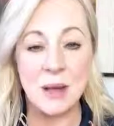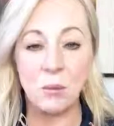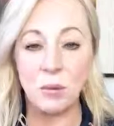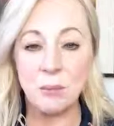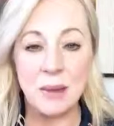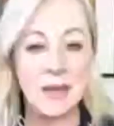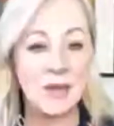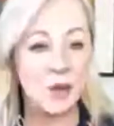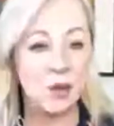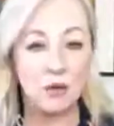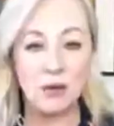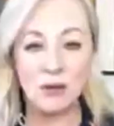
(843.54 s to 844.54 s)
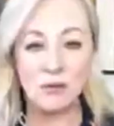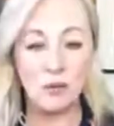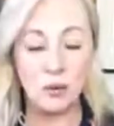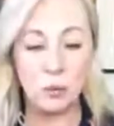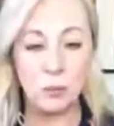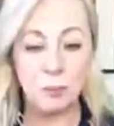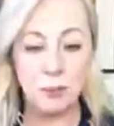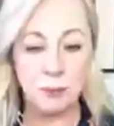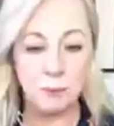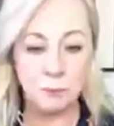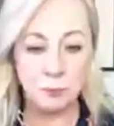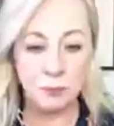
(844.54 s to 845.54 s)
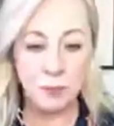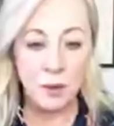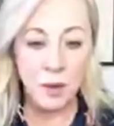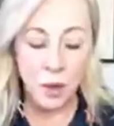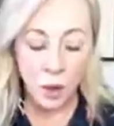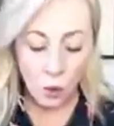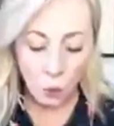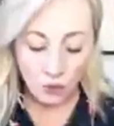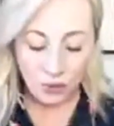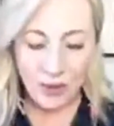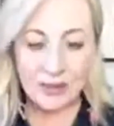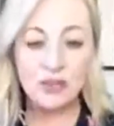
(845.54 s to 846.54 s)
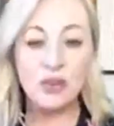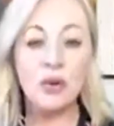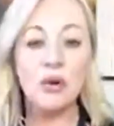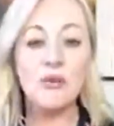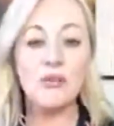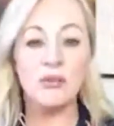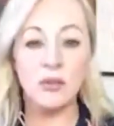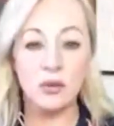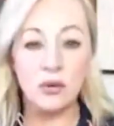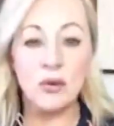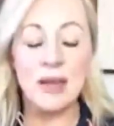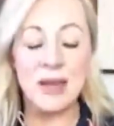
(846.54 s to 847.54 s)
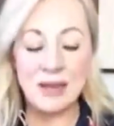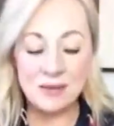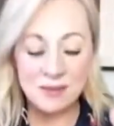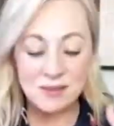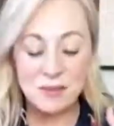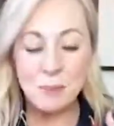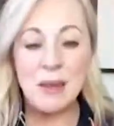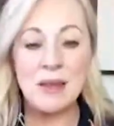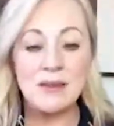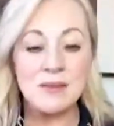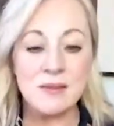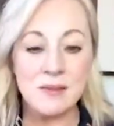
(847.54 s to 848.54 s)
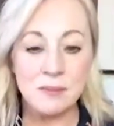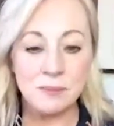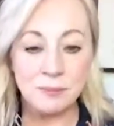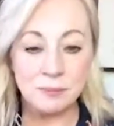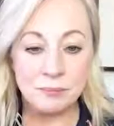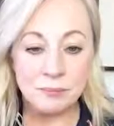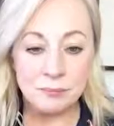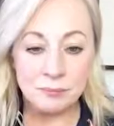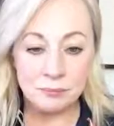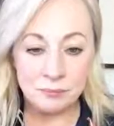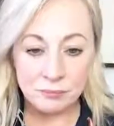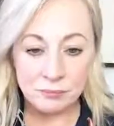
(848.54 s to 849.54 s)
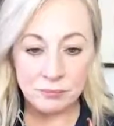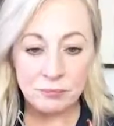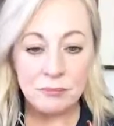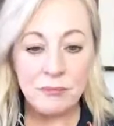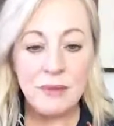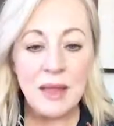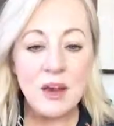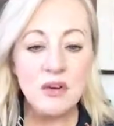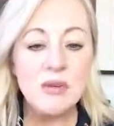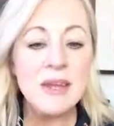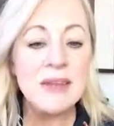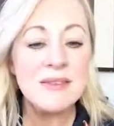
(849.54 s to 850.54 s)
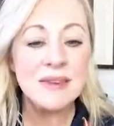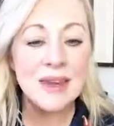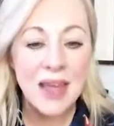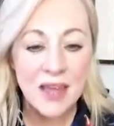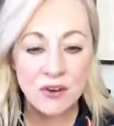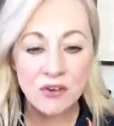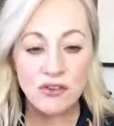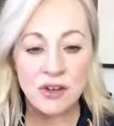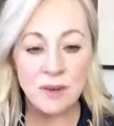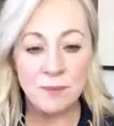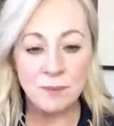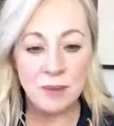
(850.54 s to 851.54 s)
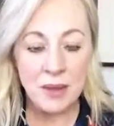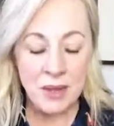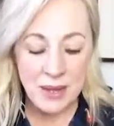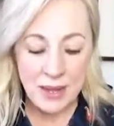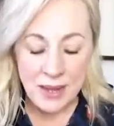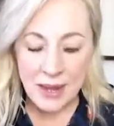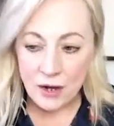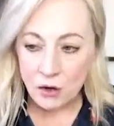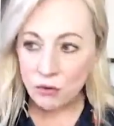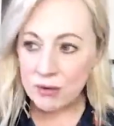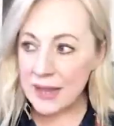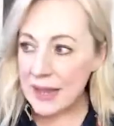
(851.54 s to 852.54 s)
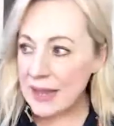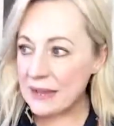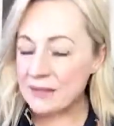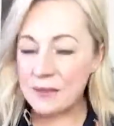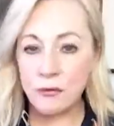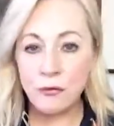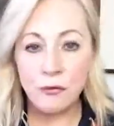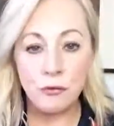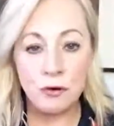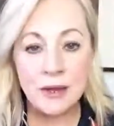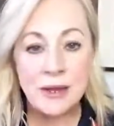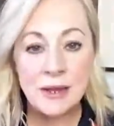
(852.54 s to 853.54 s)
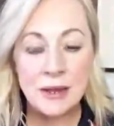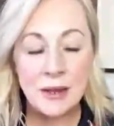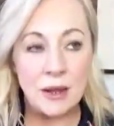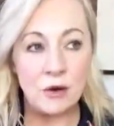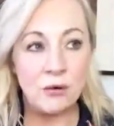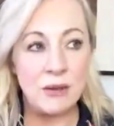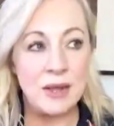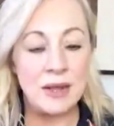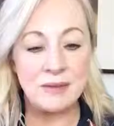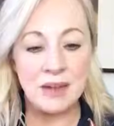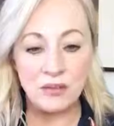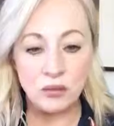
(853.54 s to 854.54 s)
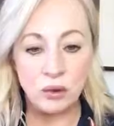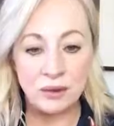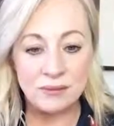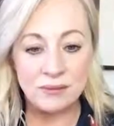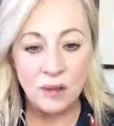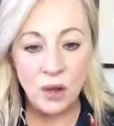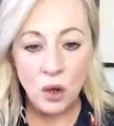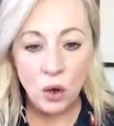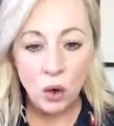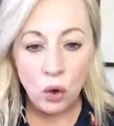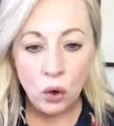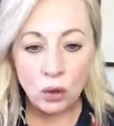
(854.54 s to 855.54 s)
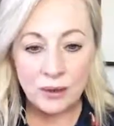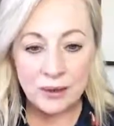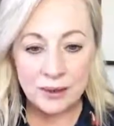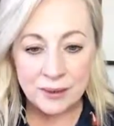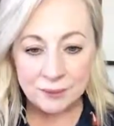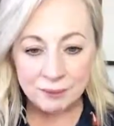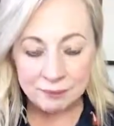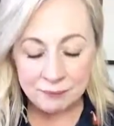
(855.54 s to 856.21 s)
that would be and how grateful you would be. What that does is it creates a space. It creates an energy. It creates a free, it takes all of the